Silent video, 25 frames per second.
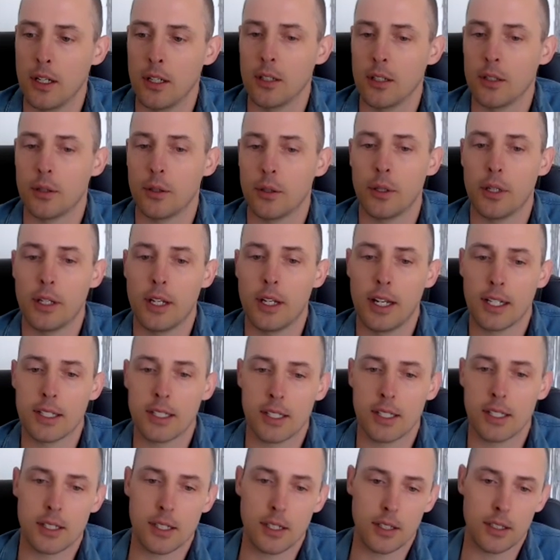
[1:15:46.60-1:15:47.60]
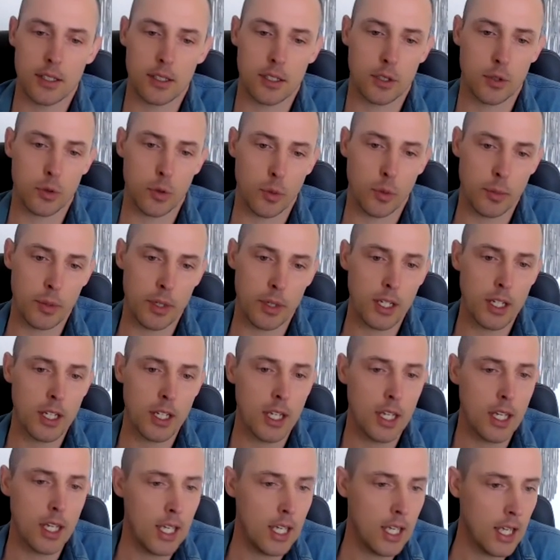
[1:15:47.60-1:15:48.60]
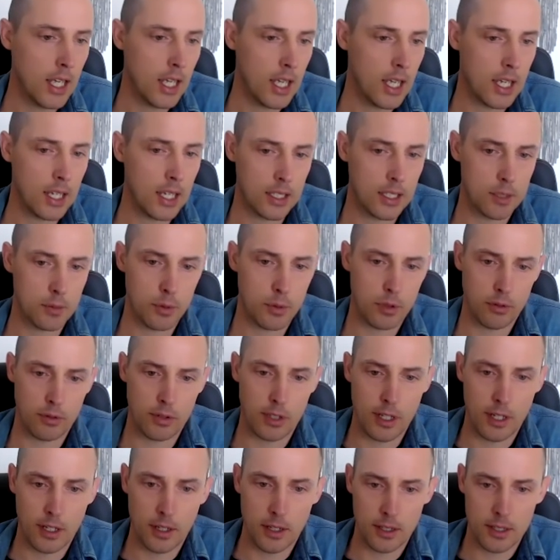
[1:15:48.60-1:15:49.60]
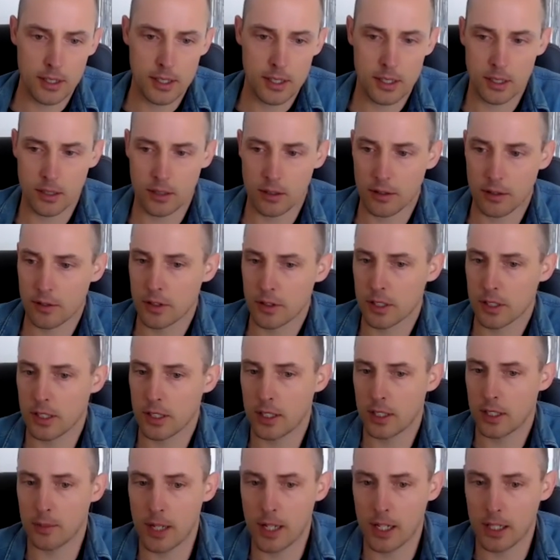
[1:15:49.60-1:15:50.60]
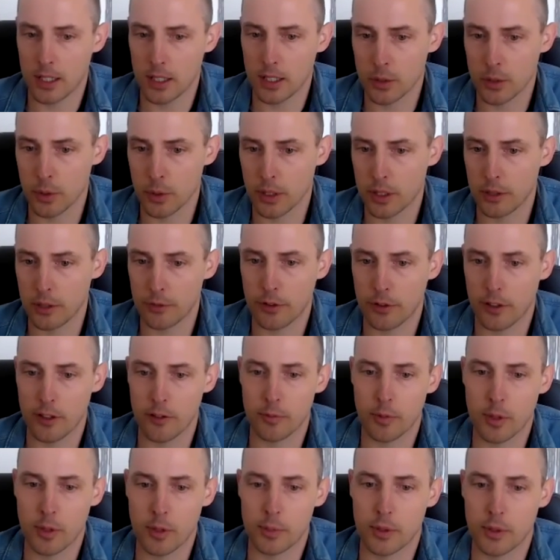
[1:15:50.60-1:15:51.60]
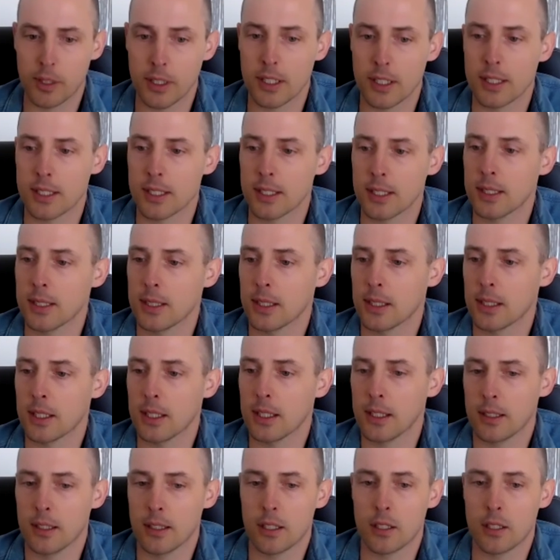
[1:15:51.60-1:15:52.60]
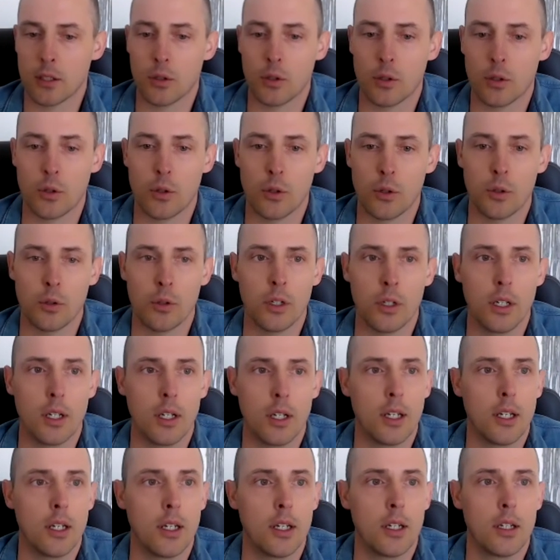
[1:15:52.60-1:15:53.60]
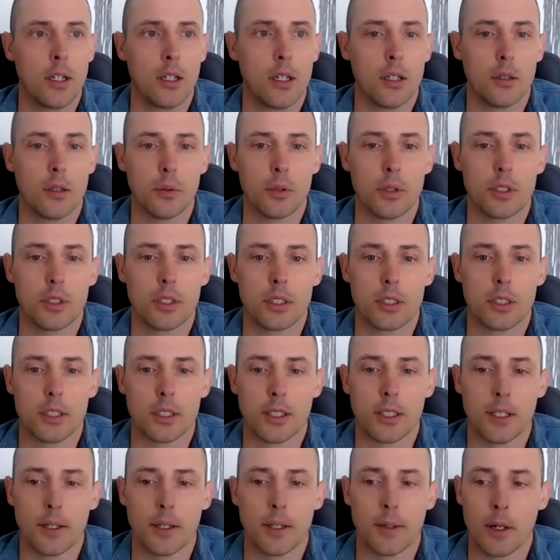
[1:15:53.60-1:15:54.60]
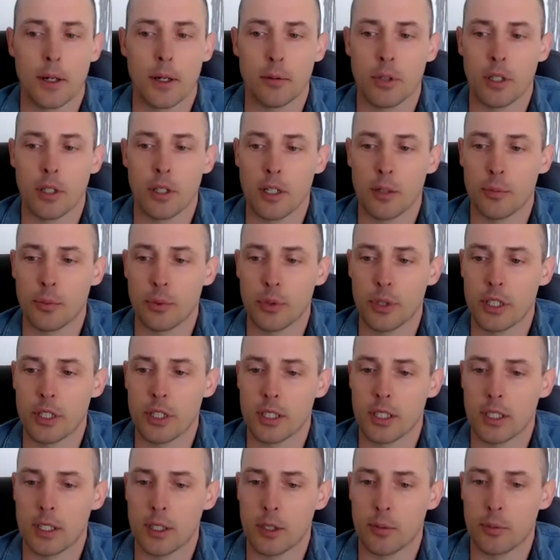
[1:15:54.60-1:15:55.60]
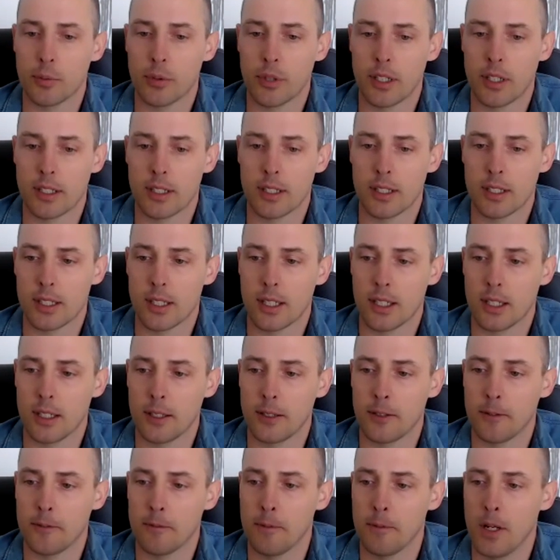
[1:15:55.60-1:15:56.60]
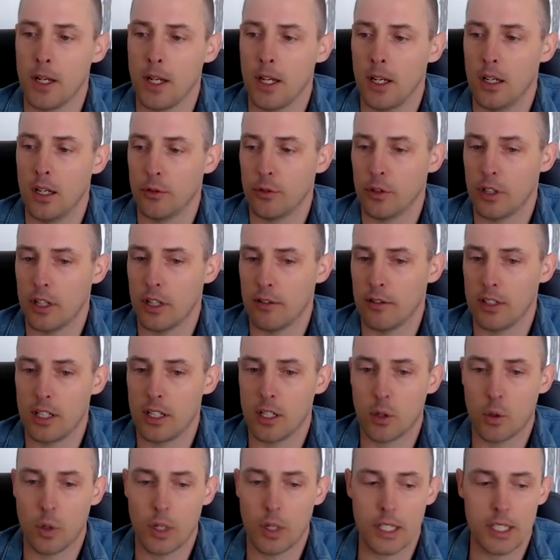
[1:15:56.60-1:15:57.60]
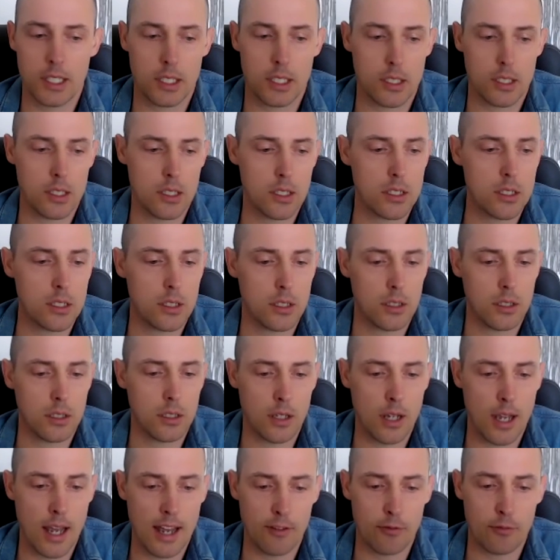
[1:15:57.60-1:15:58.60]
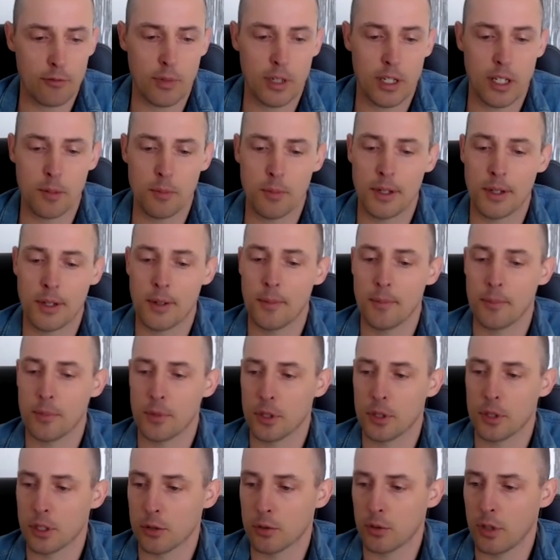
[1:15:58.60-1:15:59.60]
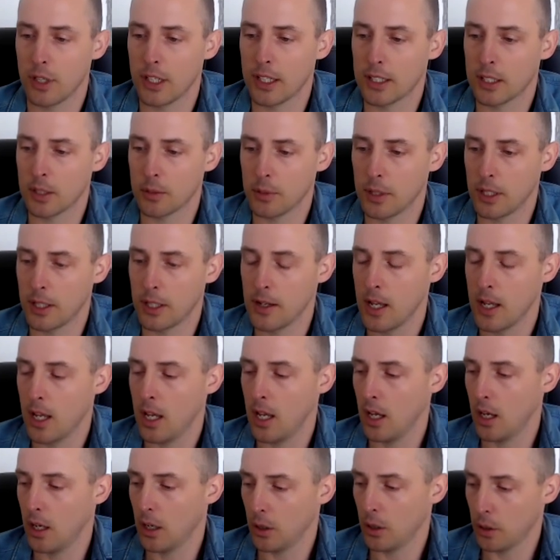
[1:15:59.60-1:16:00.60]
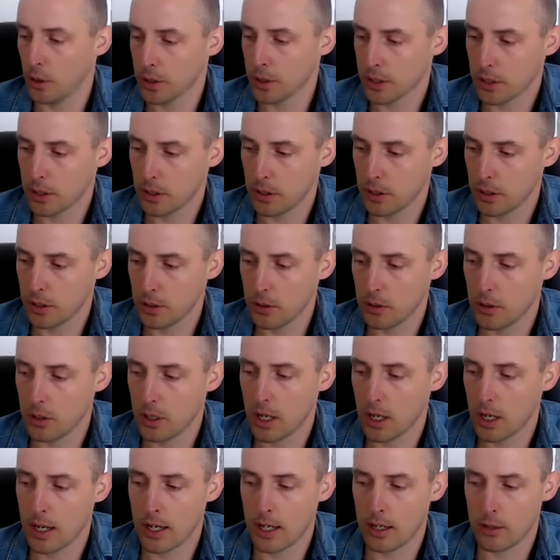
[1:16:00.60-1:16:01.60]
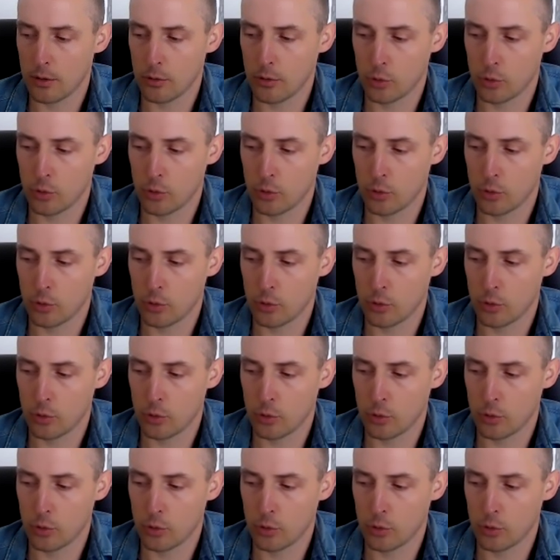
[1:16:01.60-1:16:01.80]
do the exercises with me. And it's been really nice to have seen about 25 people consistently in this call, which I really appreciate your presence there. And if you have any questions, you have my email, just write to me. Also, I have